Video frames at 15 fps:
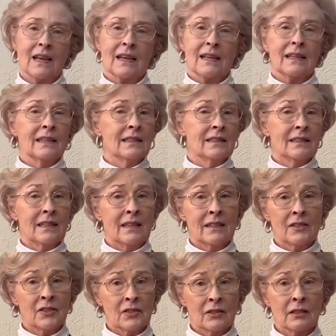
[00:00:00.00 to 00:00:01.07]

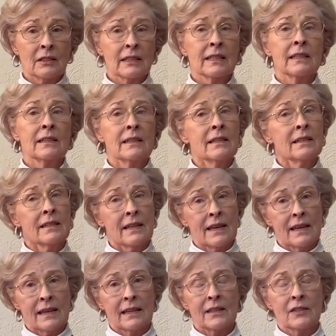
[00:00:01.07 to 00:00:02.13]
Intentionally
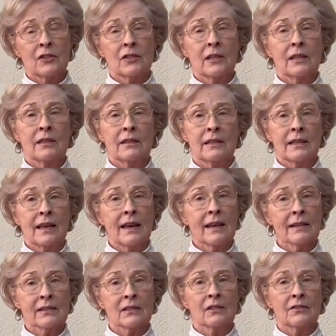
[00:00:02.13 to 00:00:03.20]
engage in the
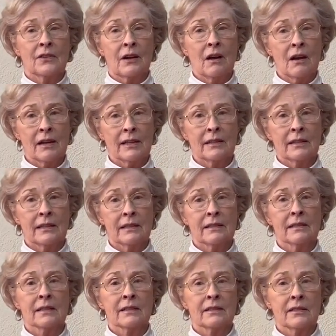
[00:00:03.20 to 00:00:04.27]
acts of
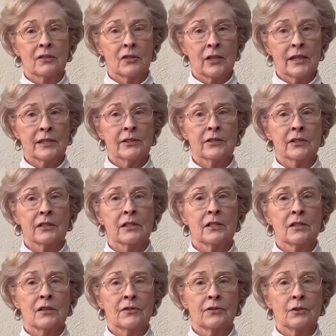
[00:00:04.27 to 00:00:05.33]
kindness
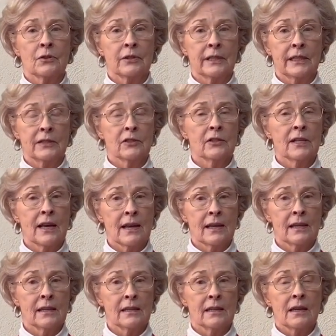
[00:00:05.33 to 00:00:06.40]
suggested for each
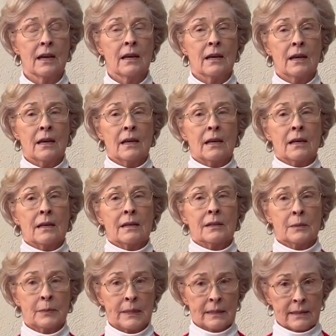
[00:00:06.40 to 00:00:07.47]
day.
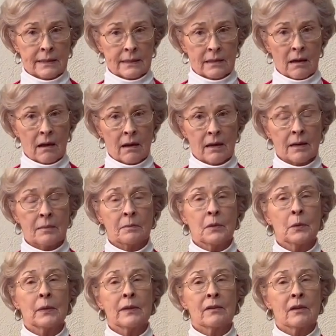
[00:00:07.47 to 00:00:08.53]
Spending time
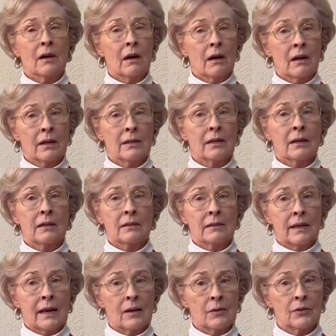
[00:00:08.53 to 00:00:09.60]
with God
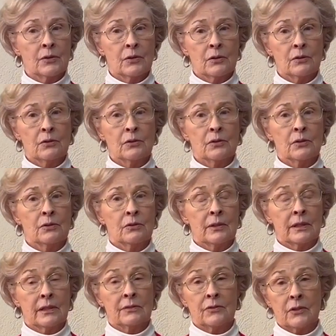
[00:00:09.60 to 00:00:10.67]
allows you to
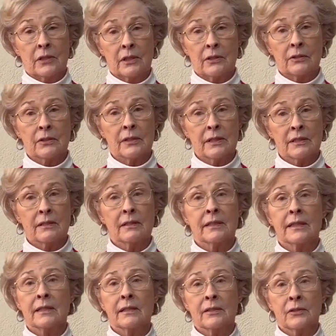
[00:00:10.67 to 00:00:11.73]
give
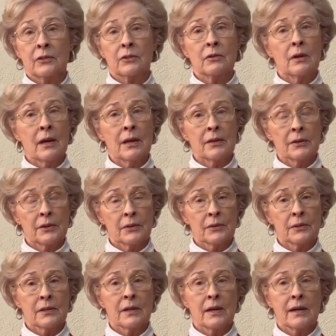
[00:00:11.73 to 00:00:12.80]
generously to
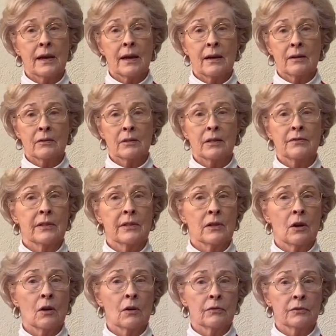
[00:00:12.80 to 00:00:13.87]
others out of
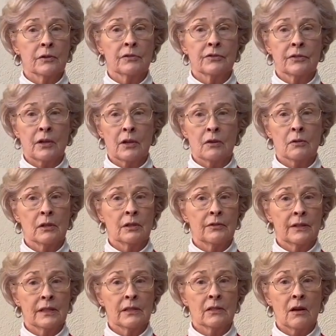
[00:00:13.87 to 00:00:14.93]
overflow of
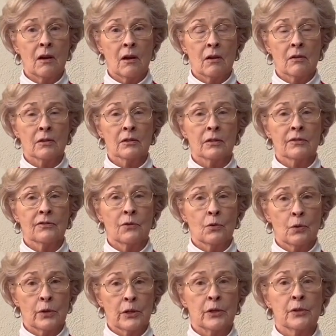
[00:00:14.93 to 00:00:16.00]
His heart
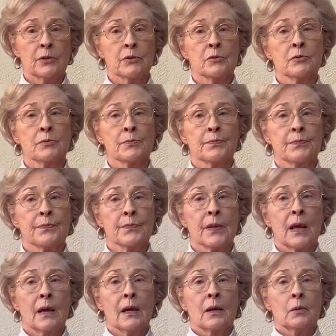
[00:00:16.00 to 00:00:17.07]
for you.
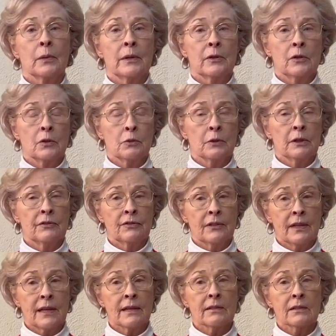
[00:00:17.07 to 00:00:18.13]
When you
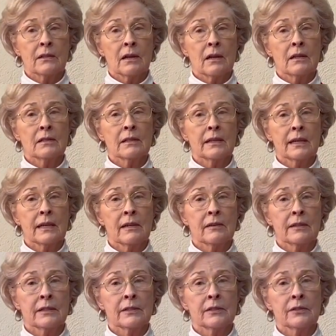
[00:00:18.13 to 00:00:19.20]
reflect God's
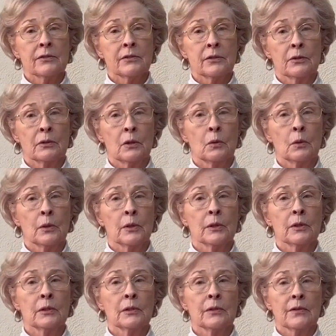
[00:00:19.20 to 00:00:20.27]
character to a
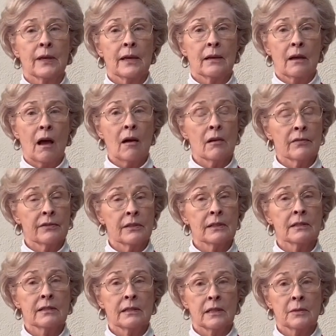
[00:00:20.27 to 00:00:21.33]
world that often
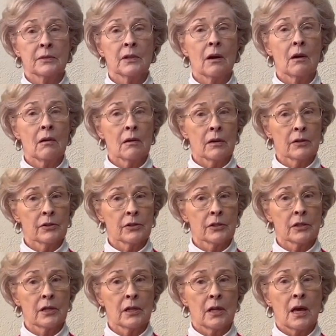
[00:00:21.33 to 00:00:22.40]
seems harsh,
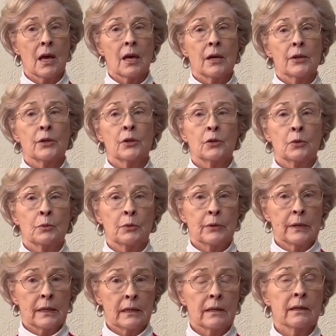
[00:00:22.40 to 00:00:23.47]
you
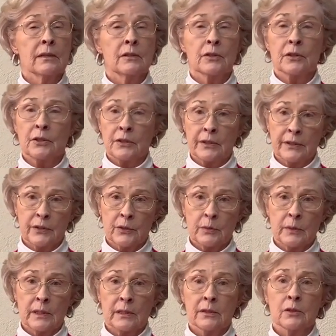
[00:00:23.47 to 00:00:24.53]
bring
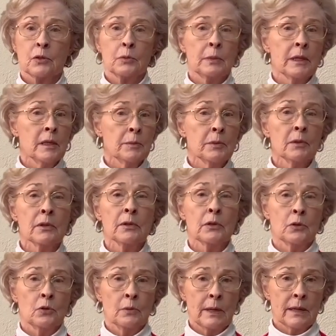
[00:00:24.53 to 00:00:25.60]
encouragement to people
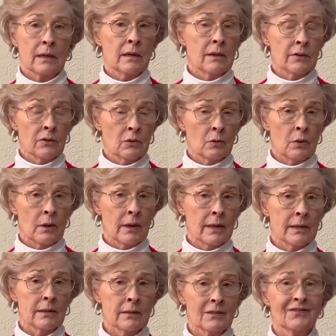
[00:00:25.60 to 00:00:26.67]
who may
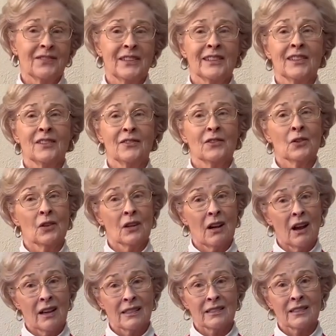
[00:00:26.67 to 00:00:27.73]
otherwise feel
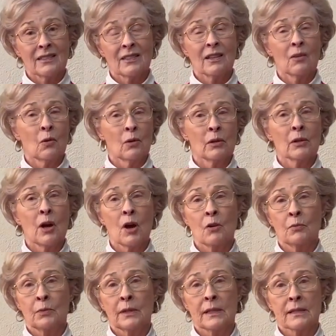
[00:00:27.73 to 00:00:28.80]
forgotten or
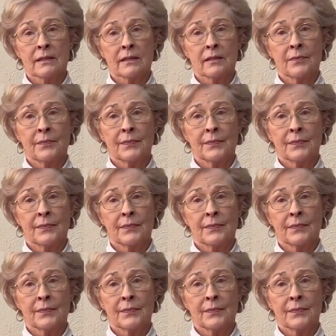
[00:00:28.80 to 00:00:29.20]
hopeless.